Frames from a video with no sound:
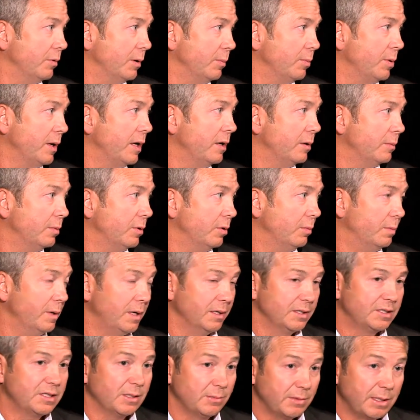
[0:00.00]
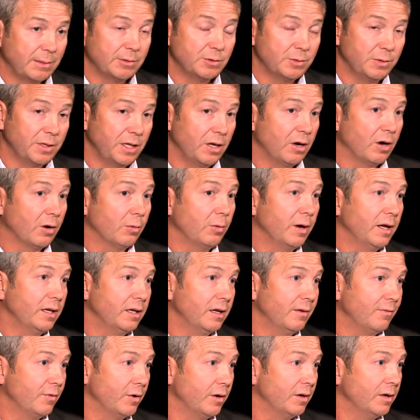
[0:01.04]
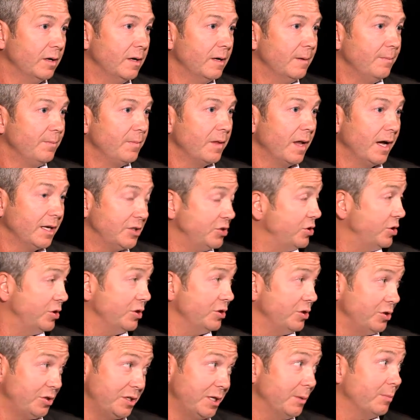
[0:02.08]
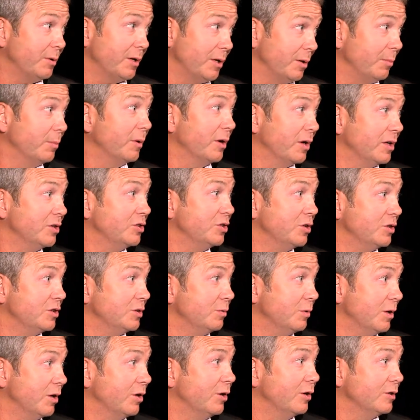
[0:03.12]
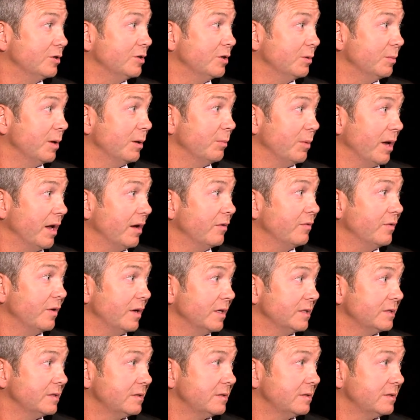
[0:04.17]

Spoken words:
repeatable, but sometimes when they are way different, I typically am going to choose the one closer to my manifest.